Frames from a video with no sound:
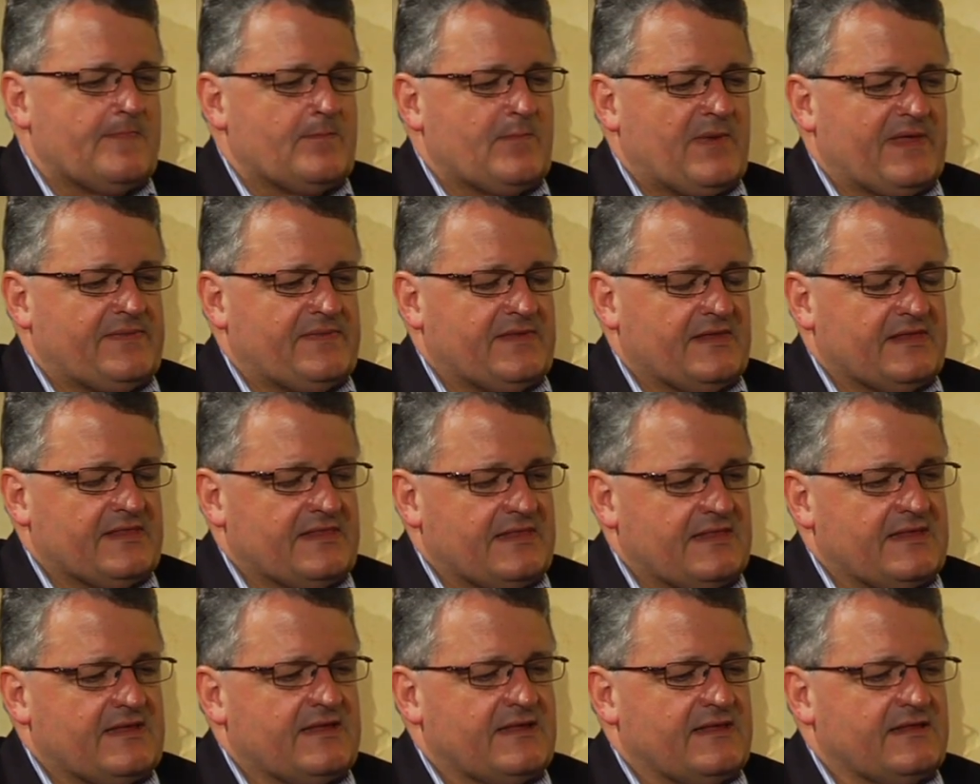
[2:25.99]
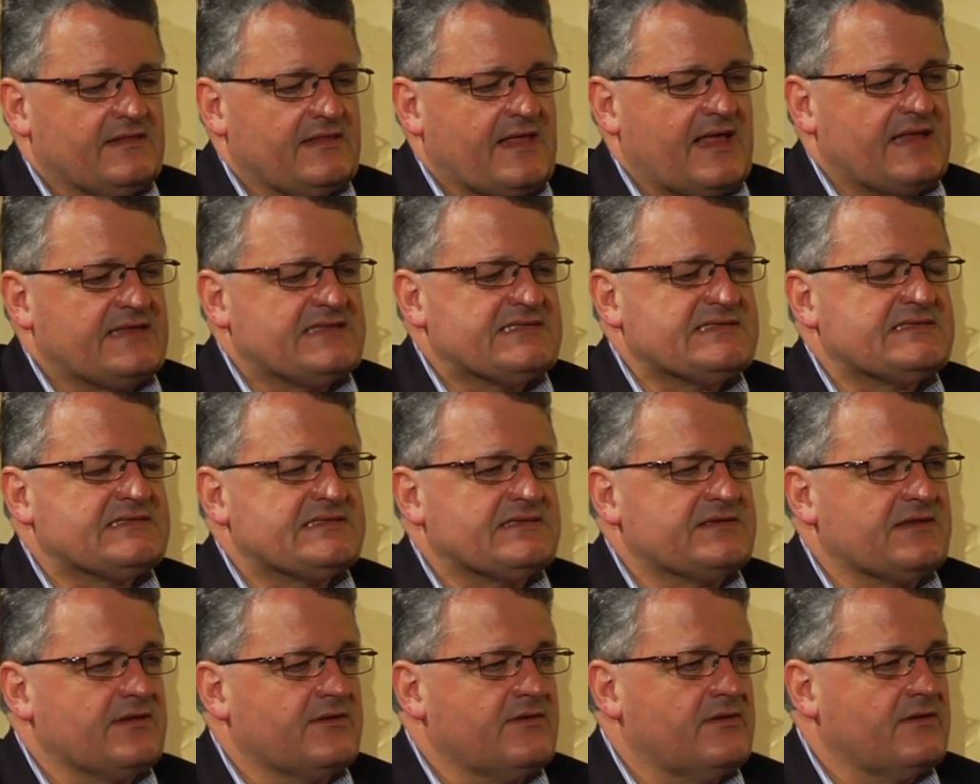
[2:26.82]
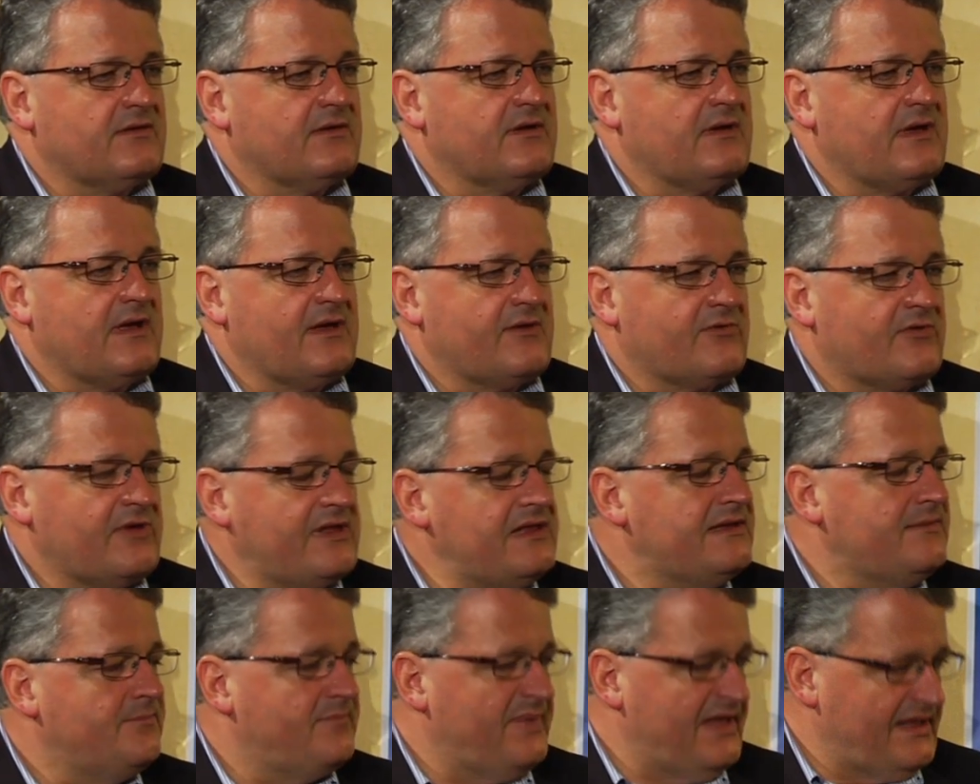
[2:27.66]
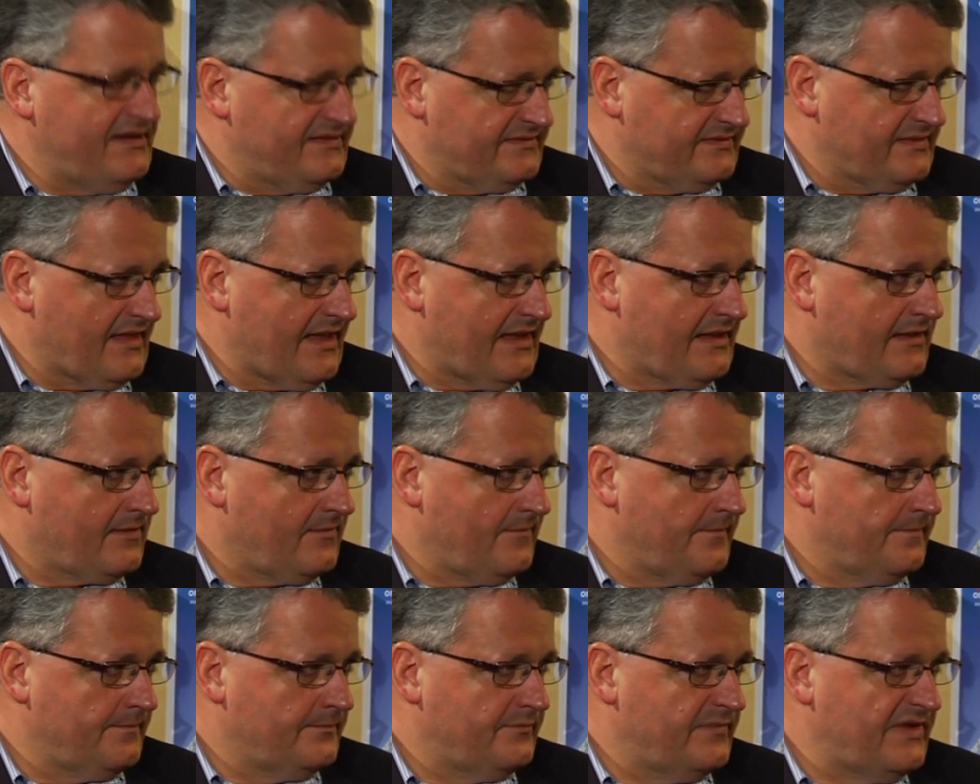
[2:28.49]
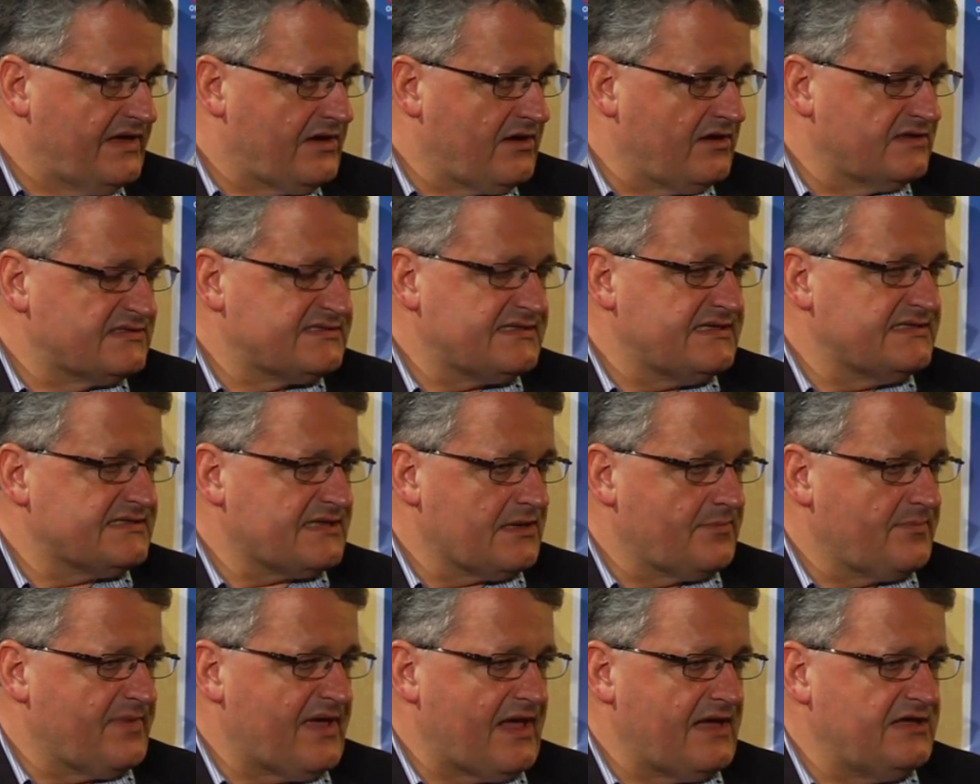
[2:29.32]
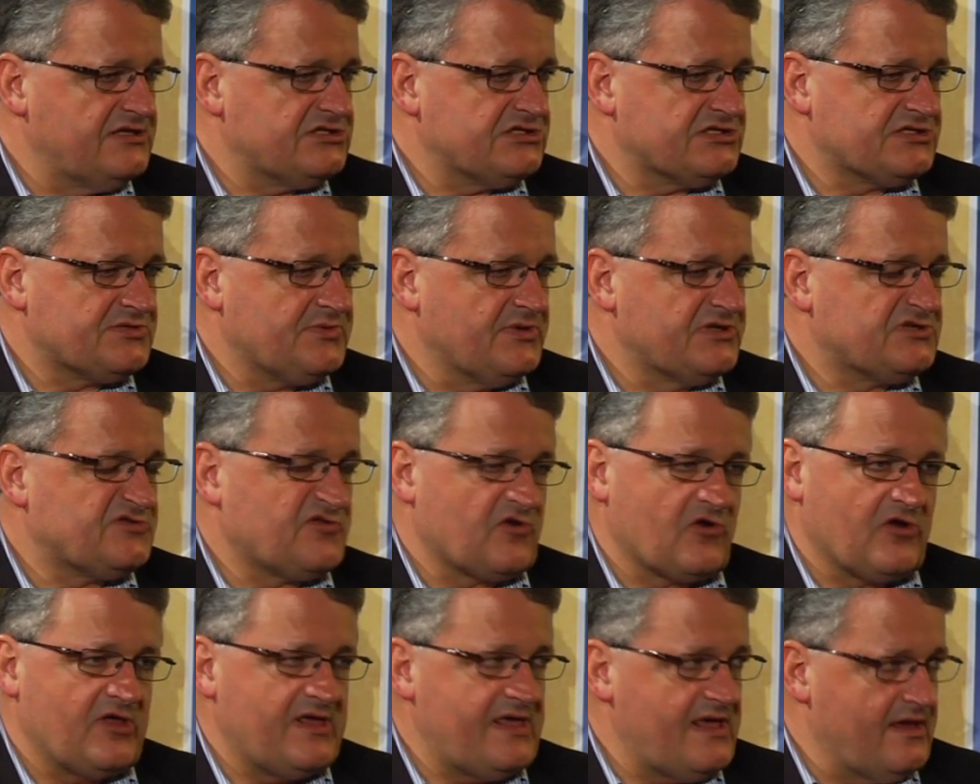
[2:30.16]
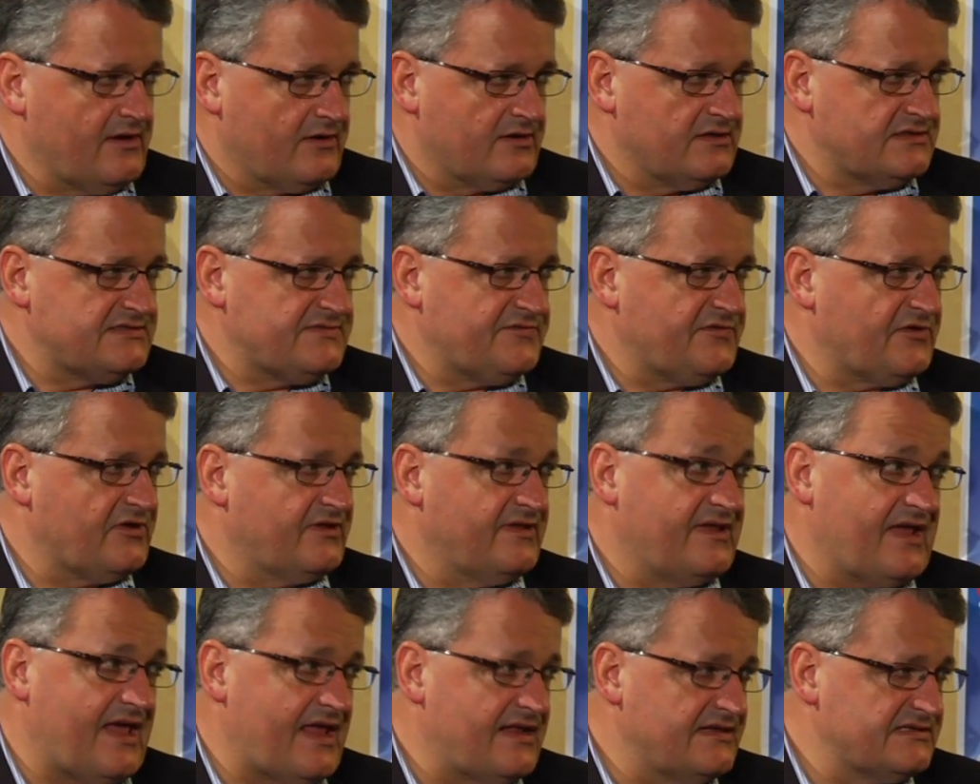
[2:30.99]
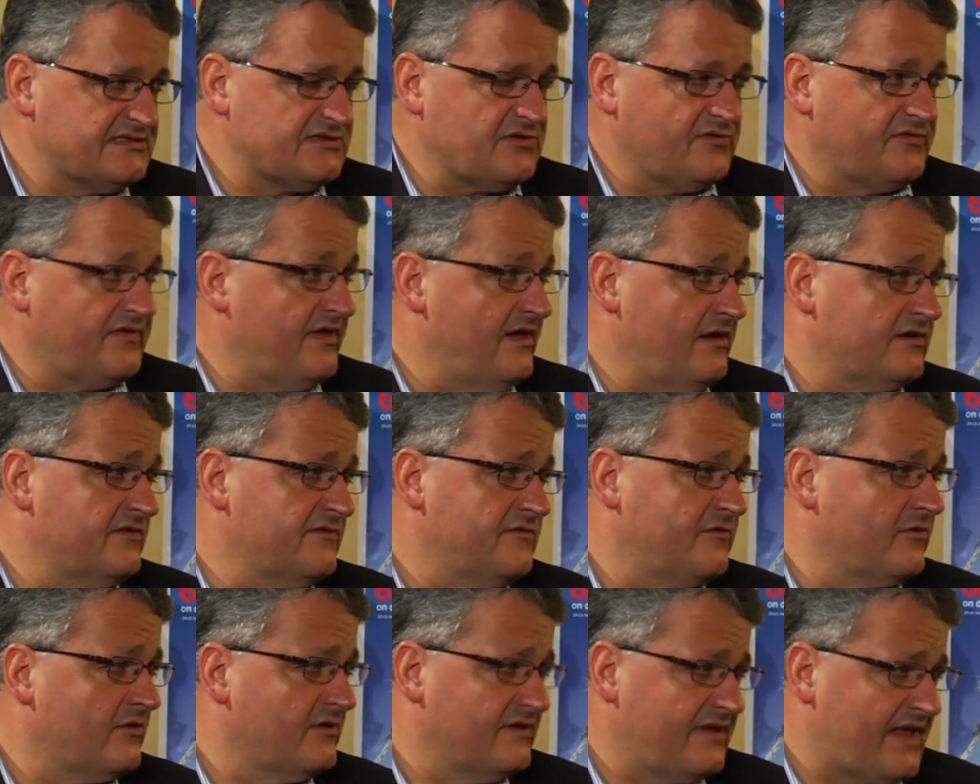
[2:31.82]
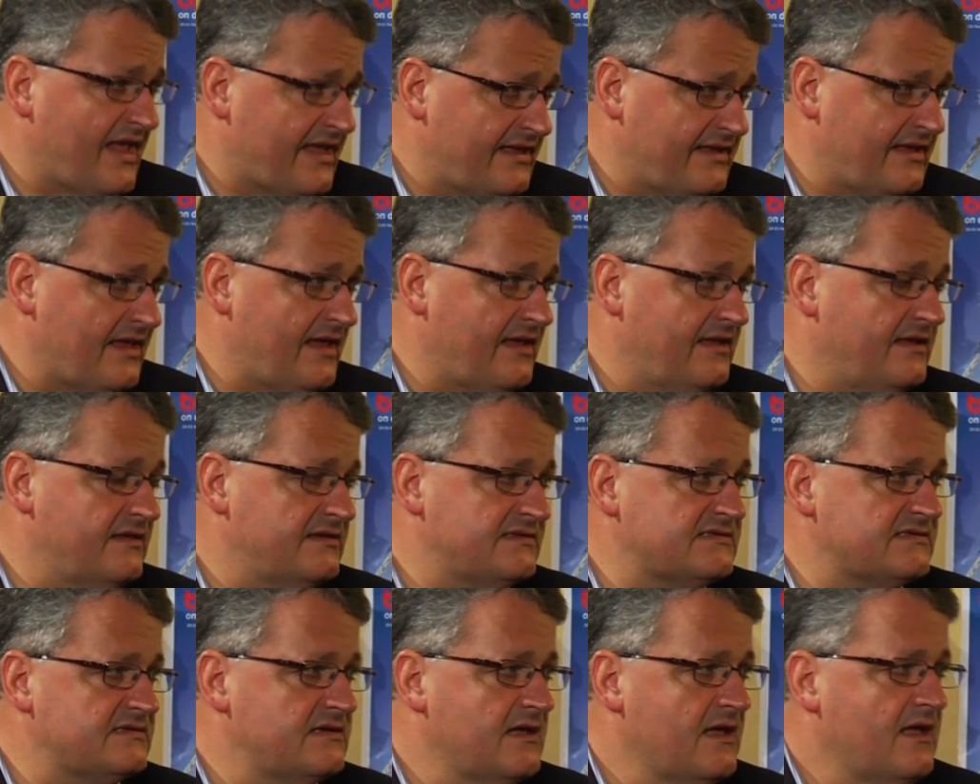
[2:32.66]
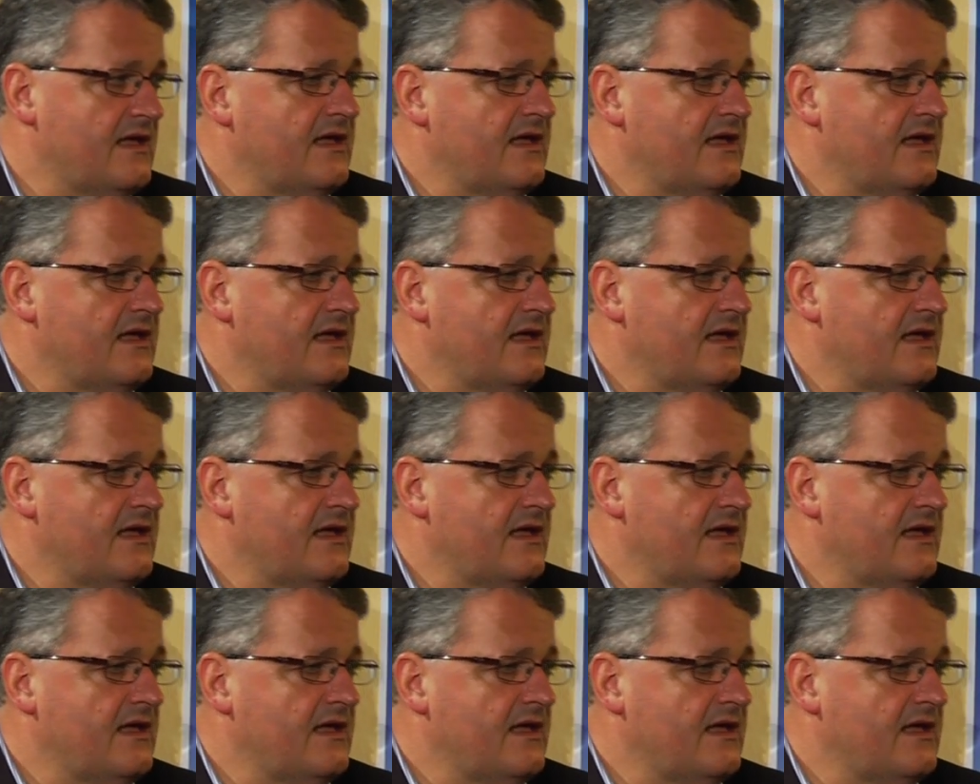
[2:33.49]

But that's a really big thing, because these are patients which for years, for tens of years, for decades,